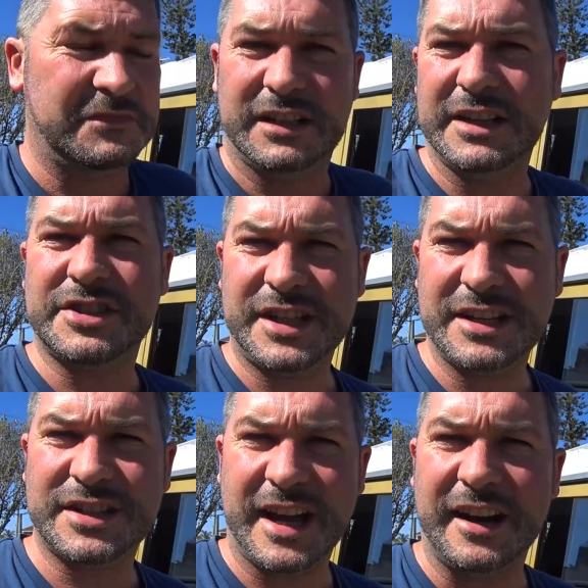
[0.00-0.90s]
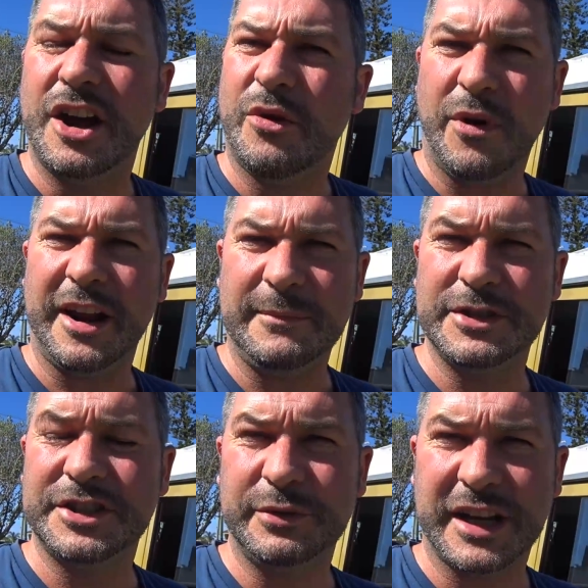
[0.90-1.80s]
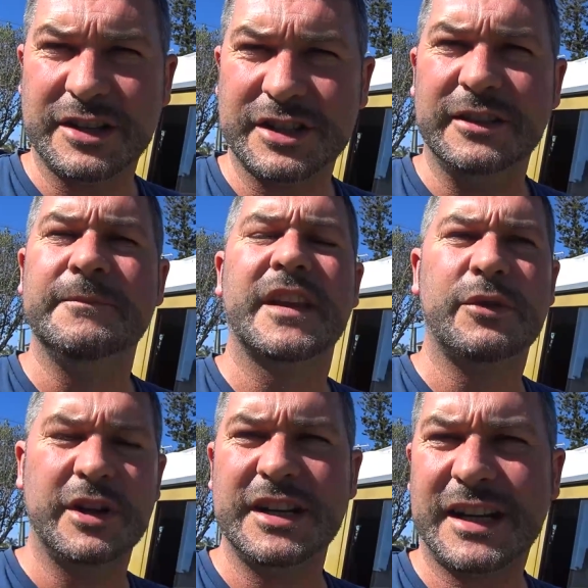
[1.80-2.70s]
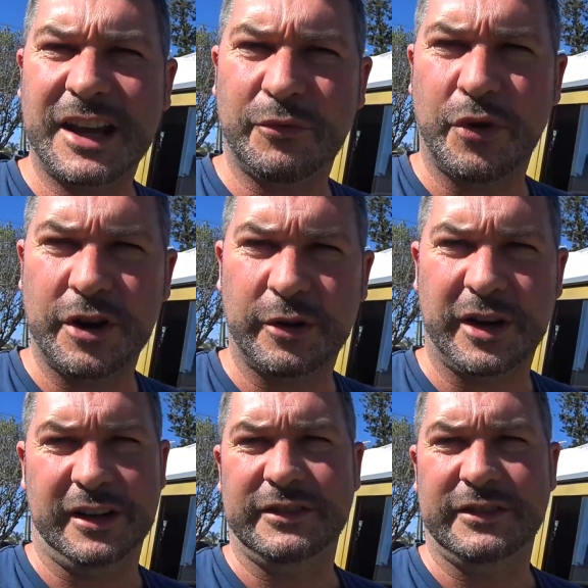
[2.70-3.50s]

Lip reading: Let's test out what happens to an engine when you get water in it.